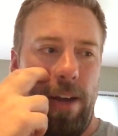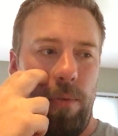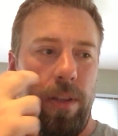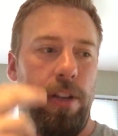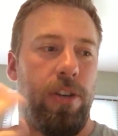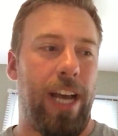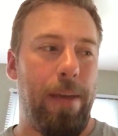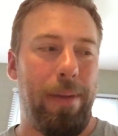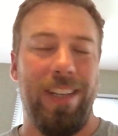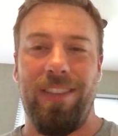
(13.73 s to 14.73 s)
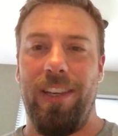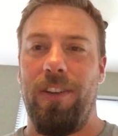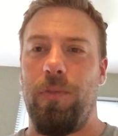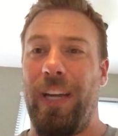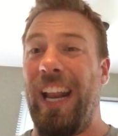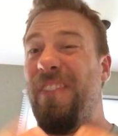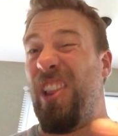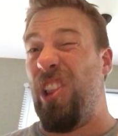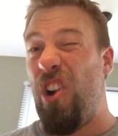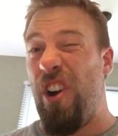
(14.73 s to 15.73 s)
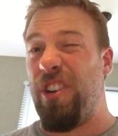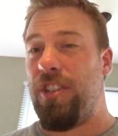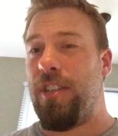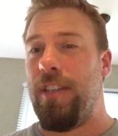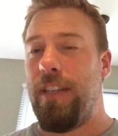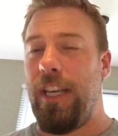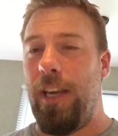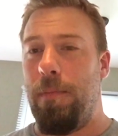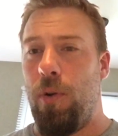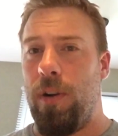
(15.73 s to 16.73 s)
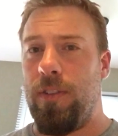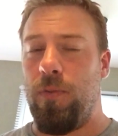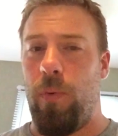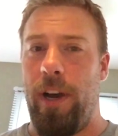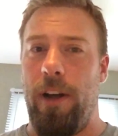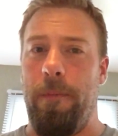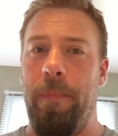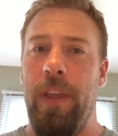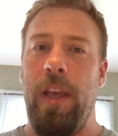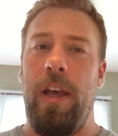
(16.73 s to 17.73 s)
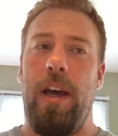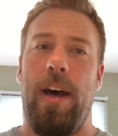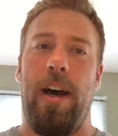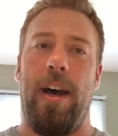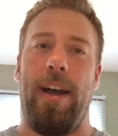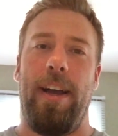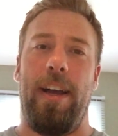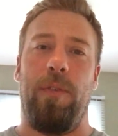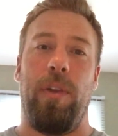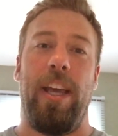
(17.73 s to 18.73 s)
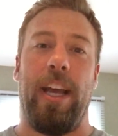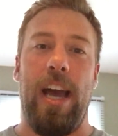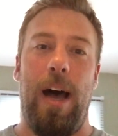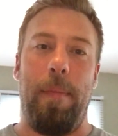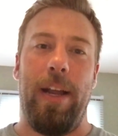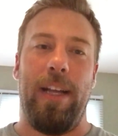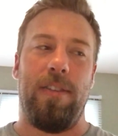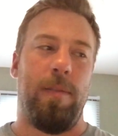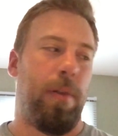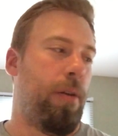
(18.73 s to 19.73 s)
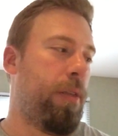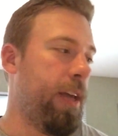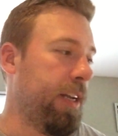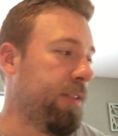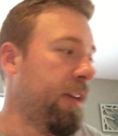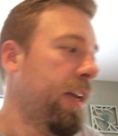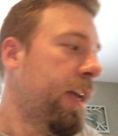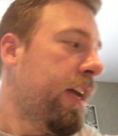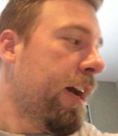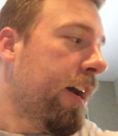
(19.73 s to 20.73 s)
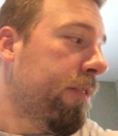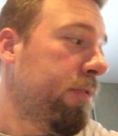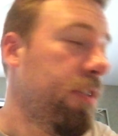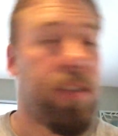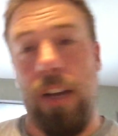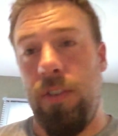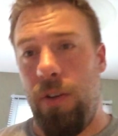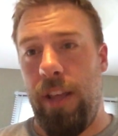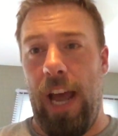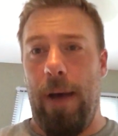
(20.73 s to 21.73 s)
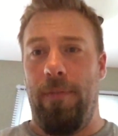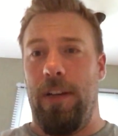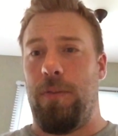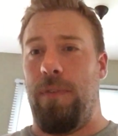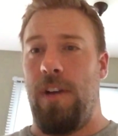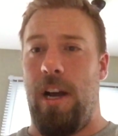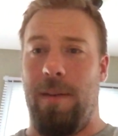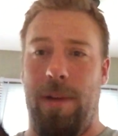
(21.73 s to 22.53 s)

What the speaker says: with their typing skills. We can have enlarged keyboards as well and really accommodate some of their things. There's also the obvious, we talked